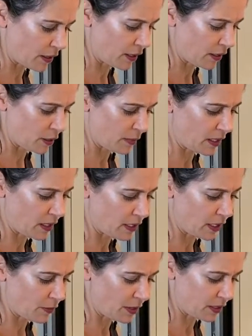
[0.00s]
and it's because
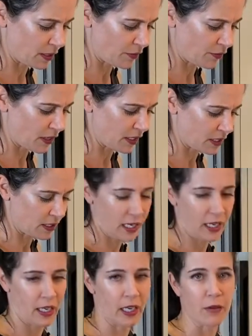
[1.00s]
he wasn't afraid to
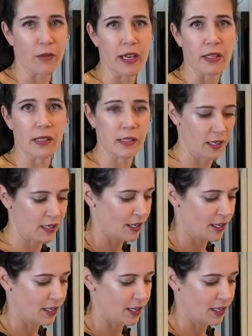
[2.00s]
take any risks.